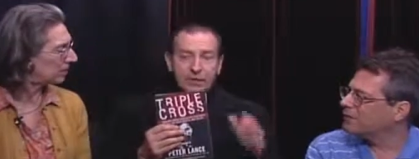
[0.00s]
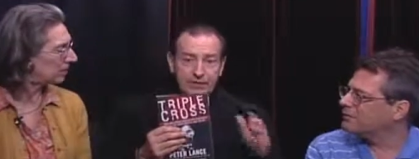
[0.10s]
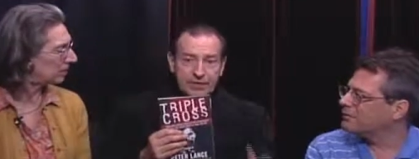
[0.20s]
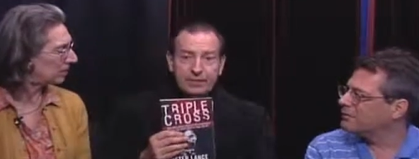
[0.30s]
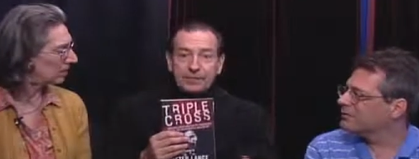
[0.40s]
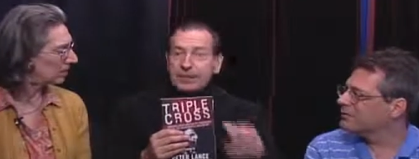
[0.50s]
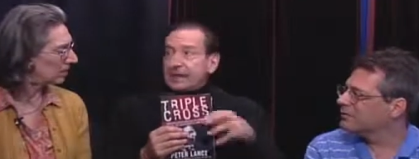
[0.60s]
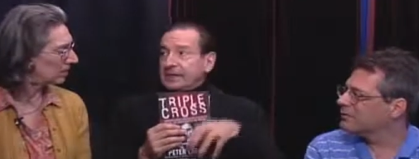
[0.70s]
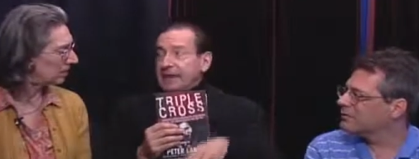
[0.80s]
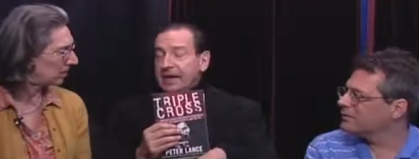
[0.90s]
Speaker 1: Yusef did
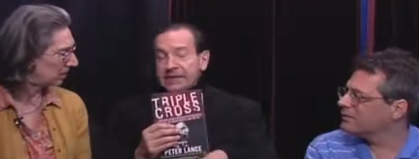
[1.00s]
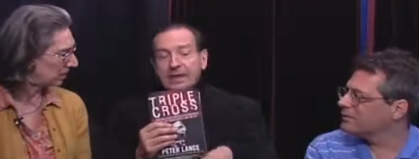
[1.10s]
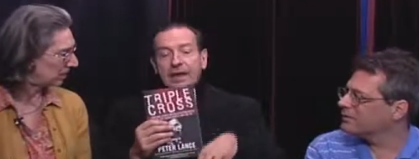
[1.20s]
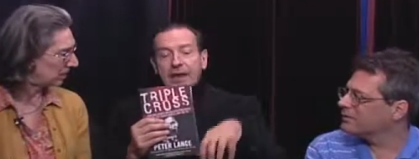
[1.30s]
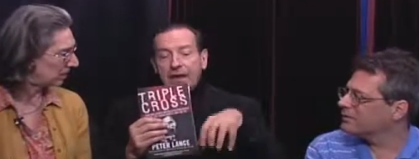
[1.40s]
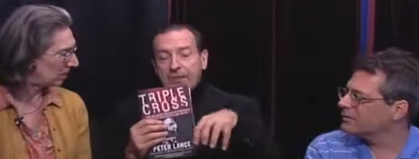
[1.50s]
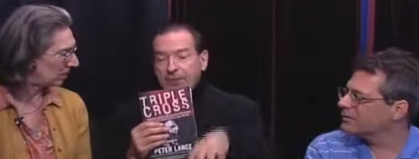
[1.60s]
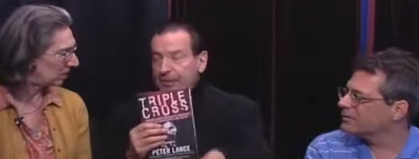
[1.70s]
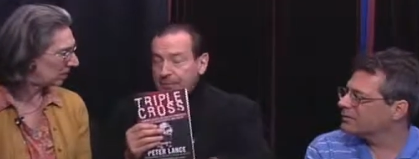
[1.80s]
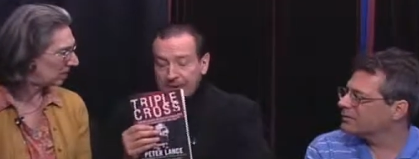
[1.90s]
a test on a
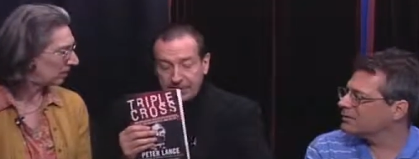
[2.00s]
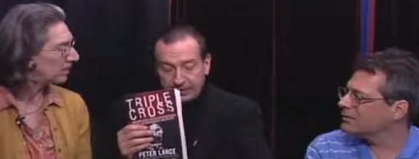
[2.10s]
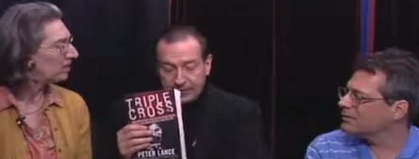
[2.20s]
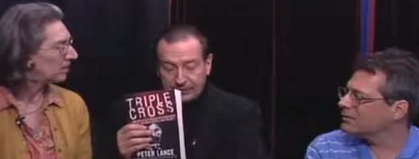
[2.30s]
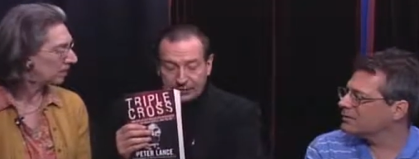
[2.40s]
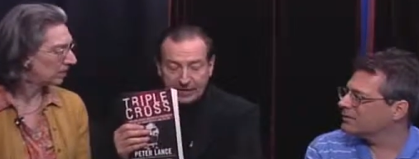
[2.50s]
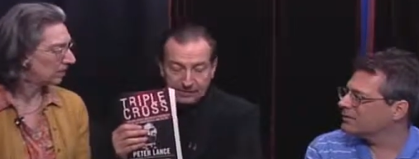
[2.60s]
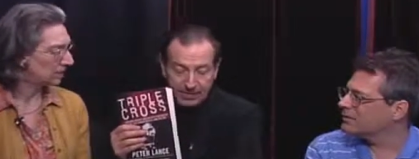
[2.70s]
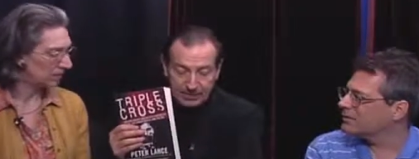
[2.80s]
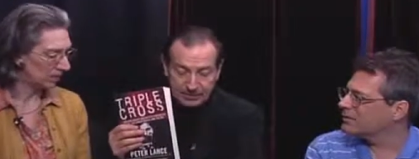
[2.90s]
Philippine Airlines flight,
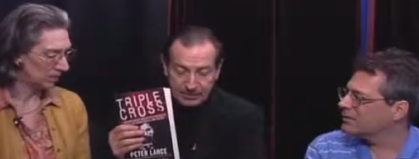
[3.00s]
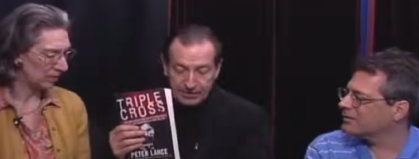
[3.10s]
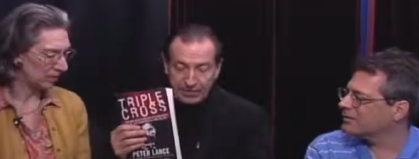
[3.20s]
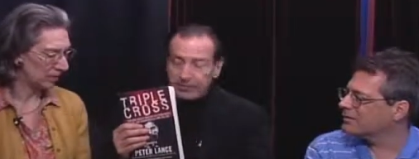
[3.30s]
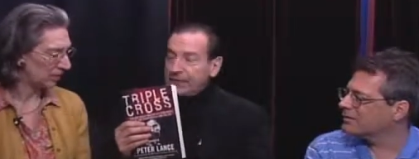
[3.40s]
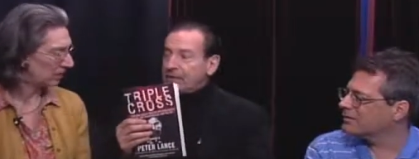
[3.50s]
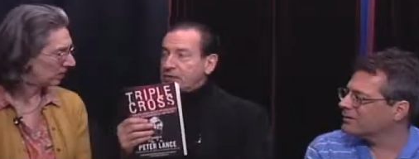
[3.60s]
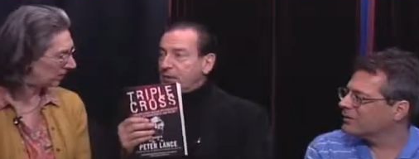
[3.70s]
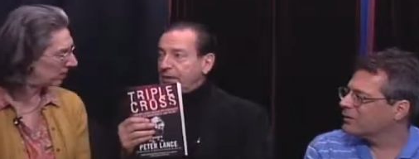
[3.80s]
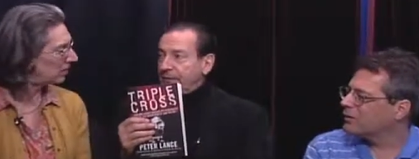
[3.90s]
but he was three feet
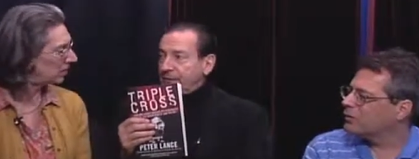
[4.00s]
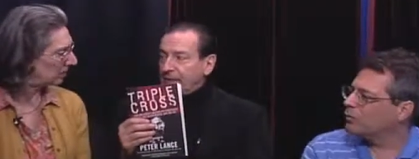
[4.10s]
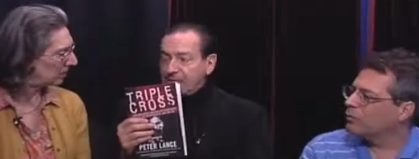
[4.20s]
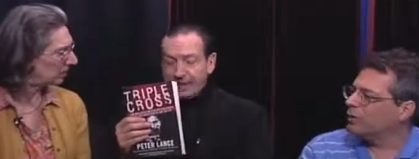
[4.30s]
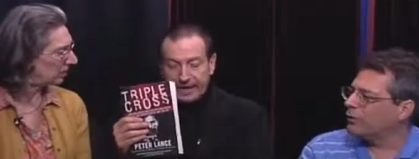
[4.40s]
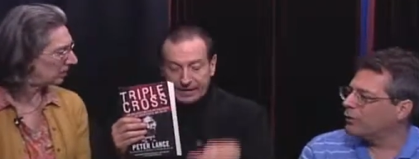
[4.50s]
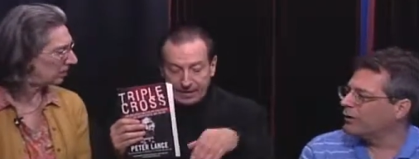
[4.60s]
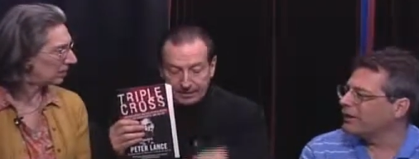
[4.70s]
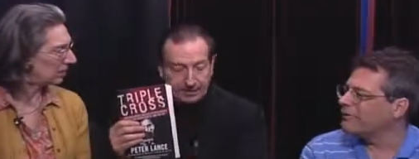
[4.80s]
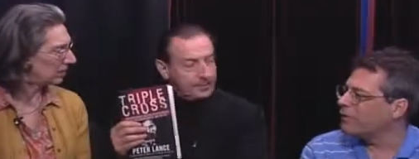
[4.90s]
short of the fuel tank. Well, we
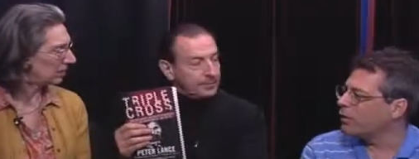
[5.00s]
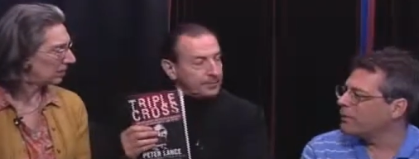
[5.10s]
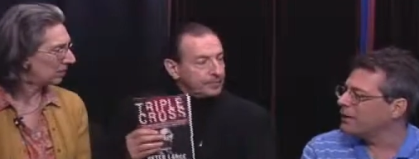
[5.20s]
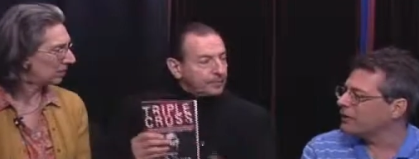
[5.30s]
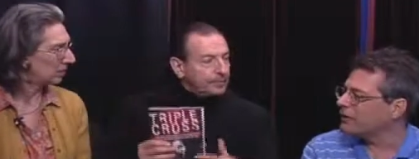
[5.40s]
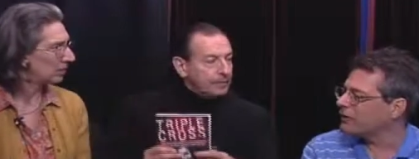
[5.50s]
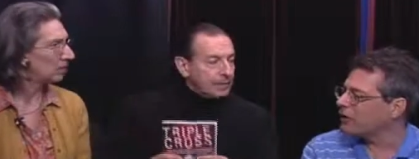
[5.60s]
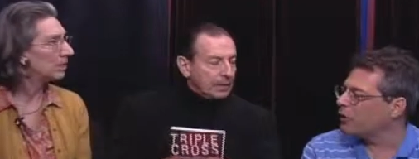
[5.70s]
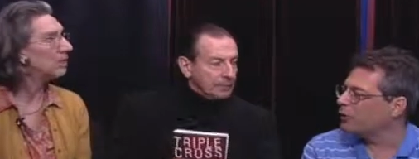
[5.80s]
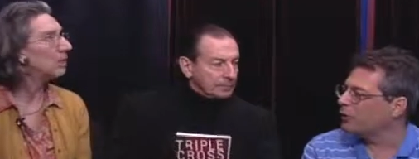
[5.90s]
only
Speaker 2: have four minutes to
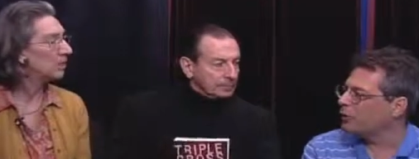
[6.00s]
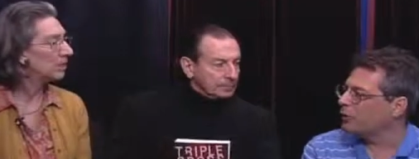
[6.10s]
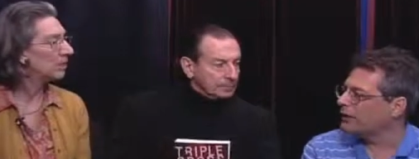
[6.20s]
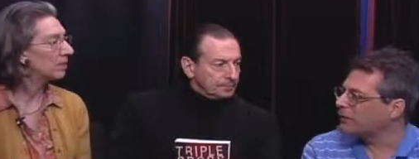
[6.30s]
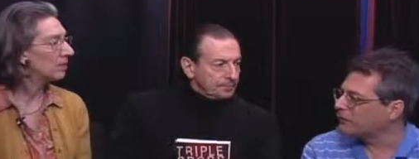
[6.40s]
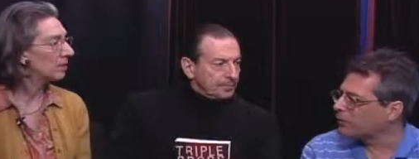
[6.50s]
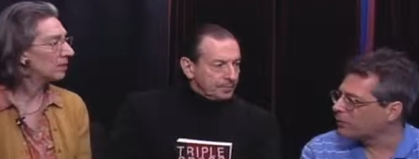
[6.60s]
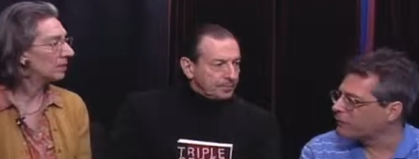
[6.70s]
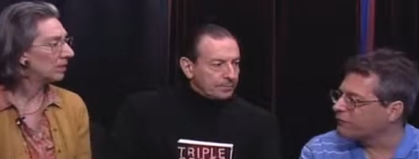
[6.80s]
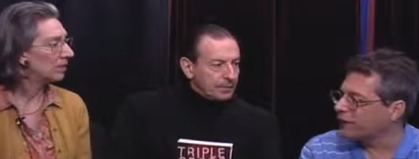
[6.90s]
go because we, I love to talk
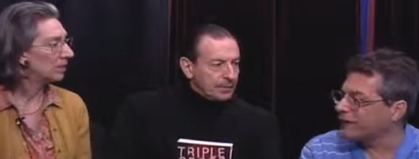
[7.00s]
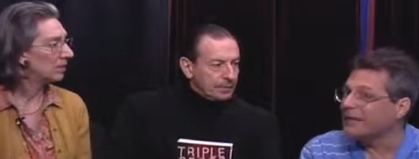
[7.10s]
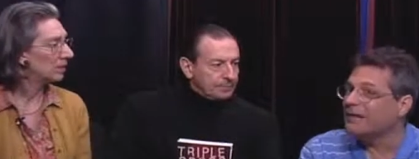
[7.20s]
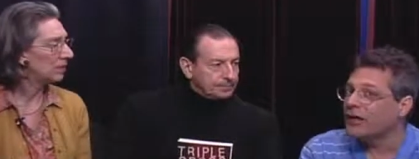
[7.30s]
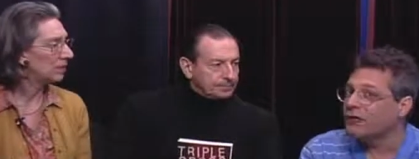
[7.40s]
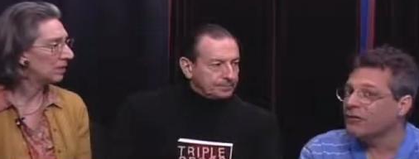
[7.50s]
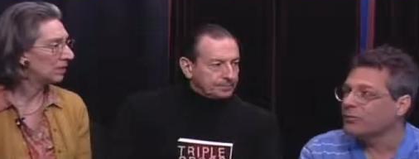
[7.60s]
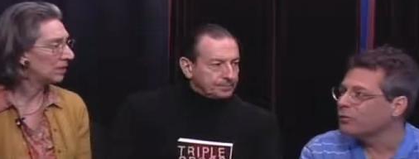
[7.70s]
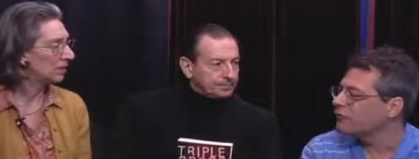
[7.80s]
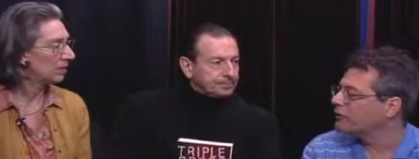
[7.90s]
about Flight 800,
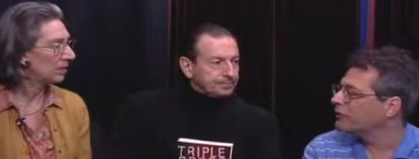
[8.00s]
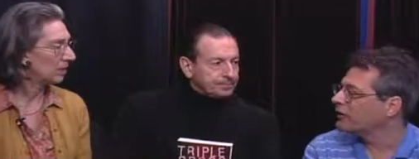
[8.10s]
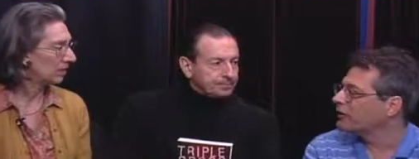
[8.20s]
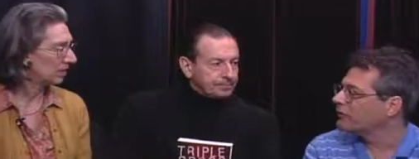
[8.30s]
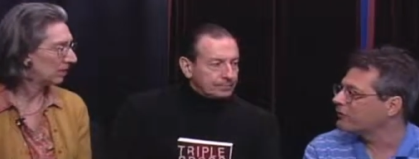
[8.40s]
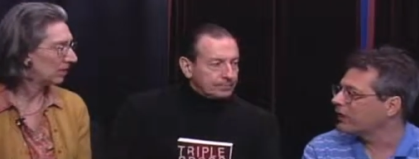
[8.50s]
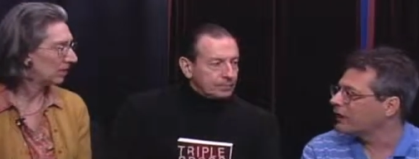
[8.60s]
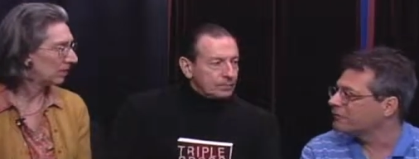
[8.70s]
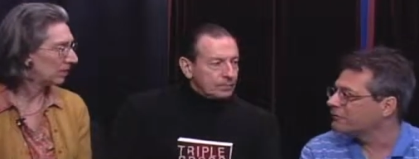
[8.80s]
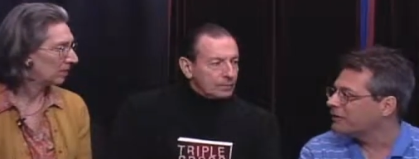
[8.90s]
which is the
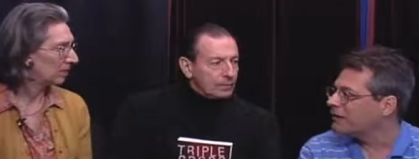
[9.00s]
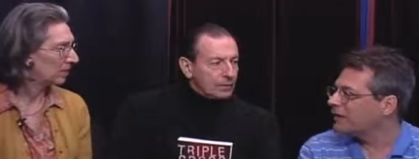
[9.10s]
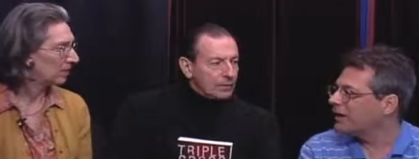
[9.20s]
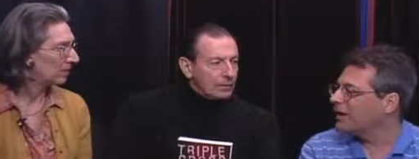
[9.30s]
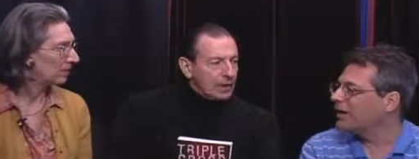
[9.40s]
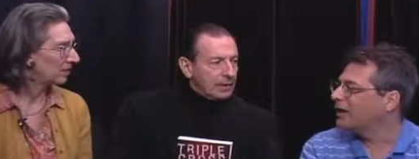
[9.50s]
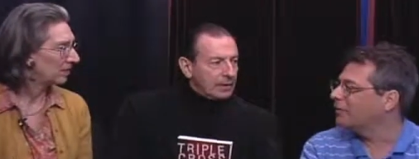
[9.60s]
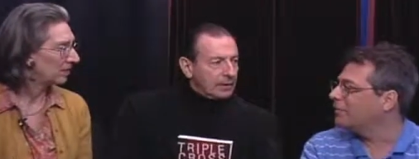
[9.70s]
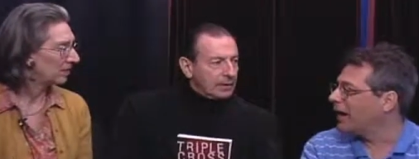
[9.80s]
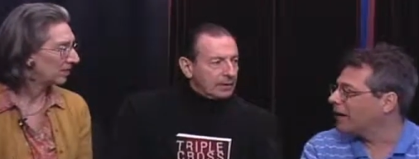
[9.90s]
unsolved uh,
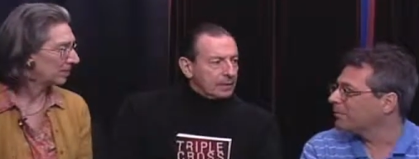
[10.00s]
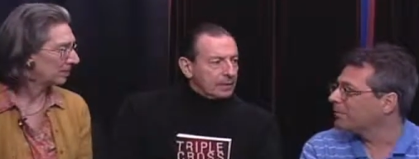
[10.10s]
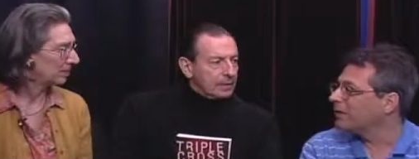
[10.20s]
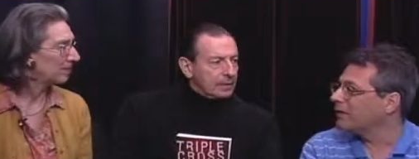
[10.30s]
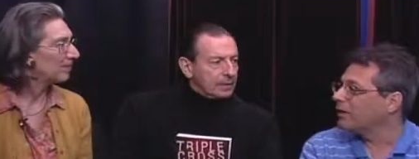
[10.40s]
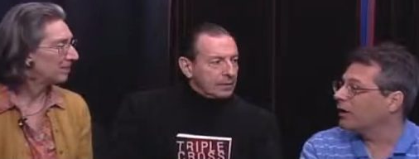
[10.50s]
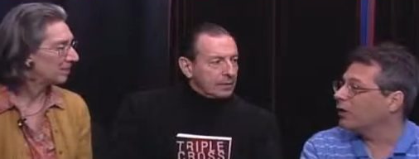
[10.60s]
bomb that,